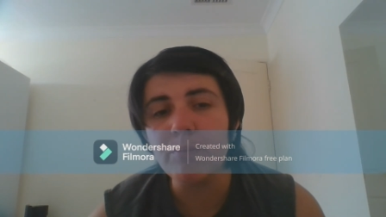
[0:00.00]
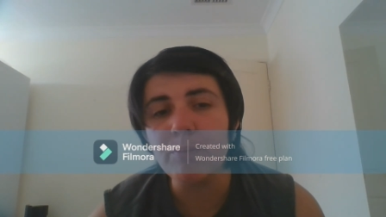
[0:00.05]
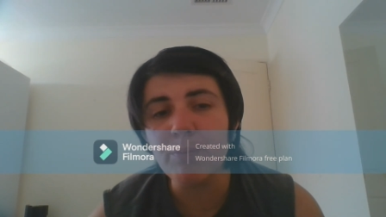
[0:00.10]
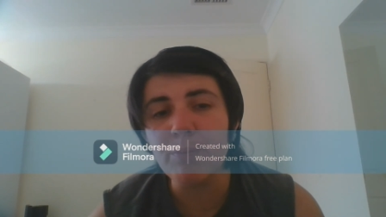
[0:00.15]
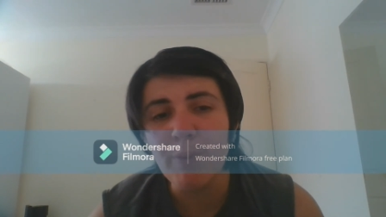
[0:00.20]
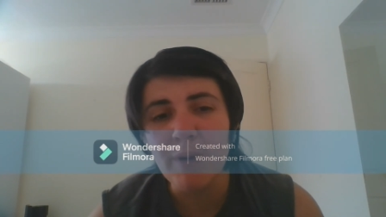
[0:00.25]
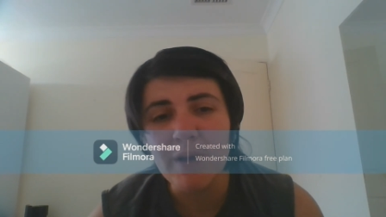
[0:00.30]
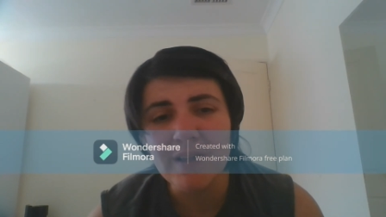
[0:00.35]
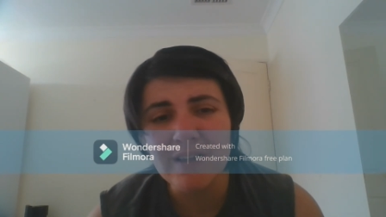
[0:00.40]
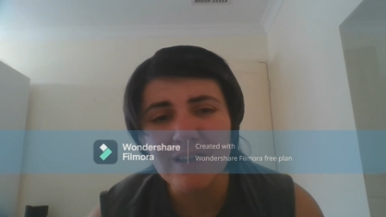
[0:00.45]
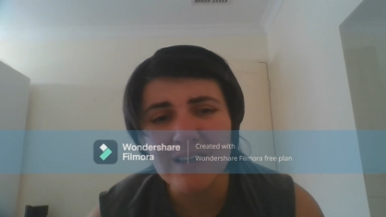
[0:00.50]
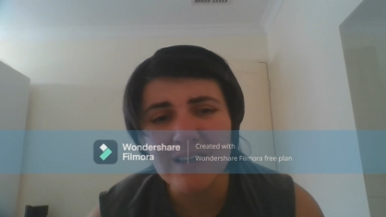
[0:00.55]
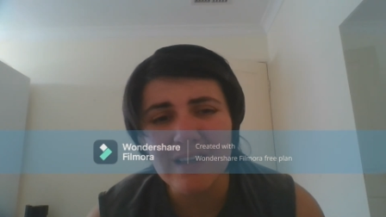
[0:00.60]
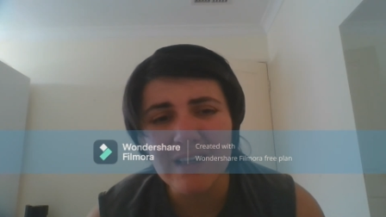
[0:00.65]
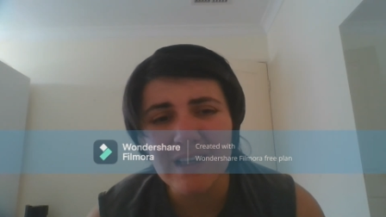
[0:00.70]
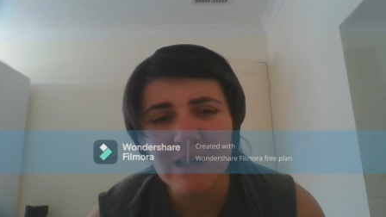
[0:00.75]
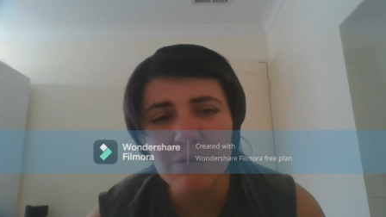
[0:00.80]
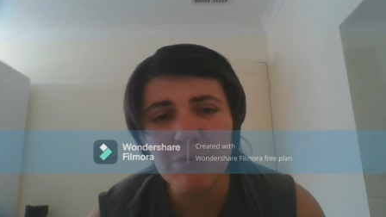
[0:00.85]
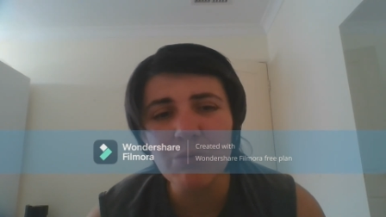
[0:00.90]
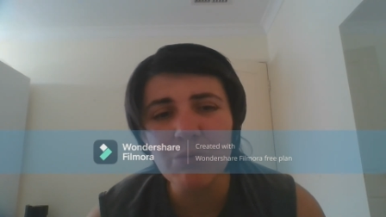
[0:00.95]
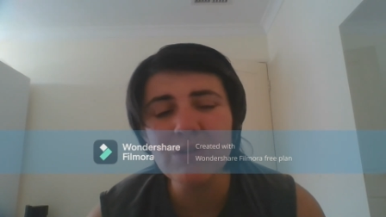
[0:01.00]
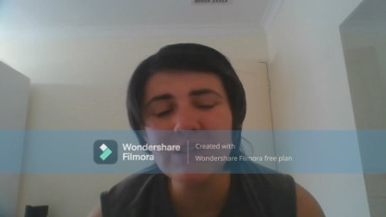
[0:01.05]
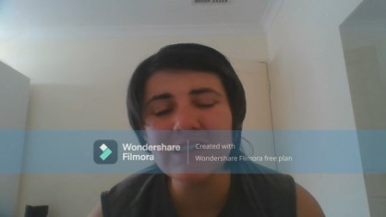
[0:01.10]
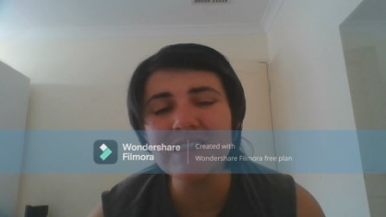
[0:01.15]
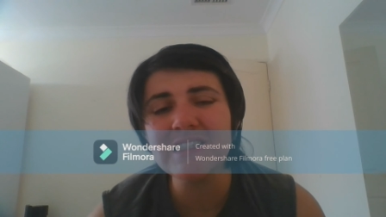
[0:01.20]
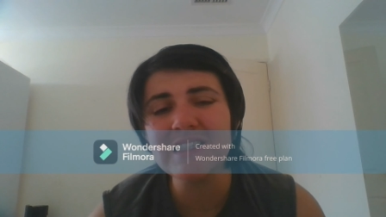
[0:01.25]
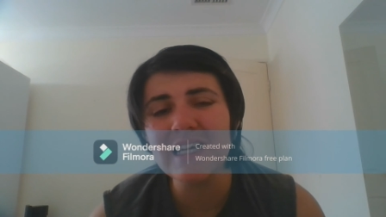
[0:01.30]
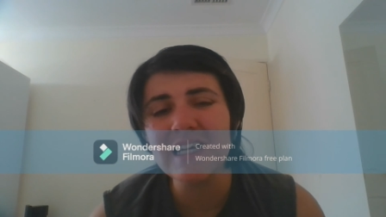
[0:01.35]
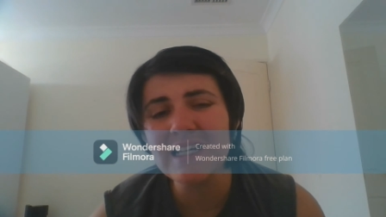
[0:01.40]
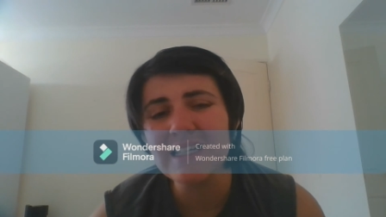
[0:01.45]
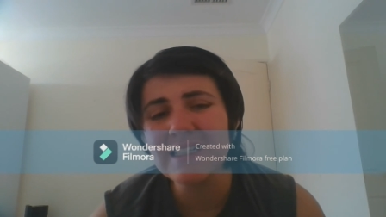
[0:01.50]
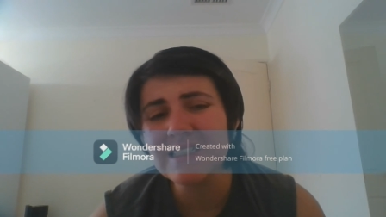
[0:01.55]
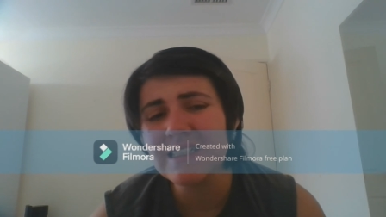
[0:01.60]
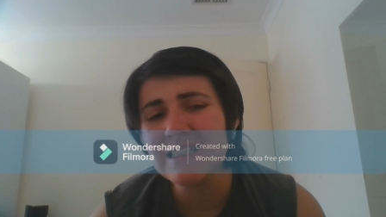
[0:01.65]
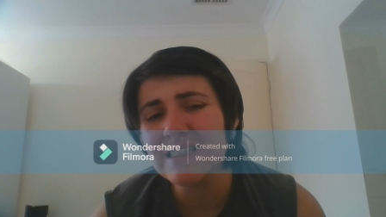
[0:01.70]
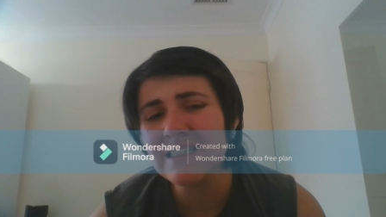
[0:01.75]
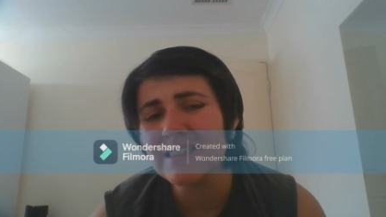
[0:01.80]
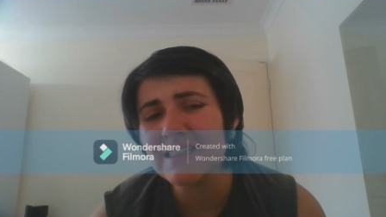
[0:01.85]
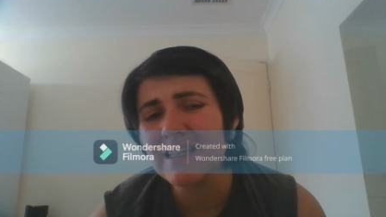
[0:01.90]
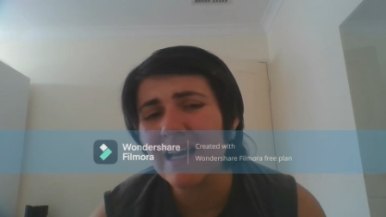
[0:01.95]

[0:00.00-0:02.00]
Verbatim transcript: but it was decent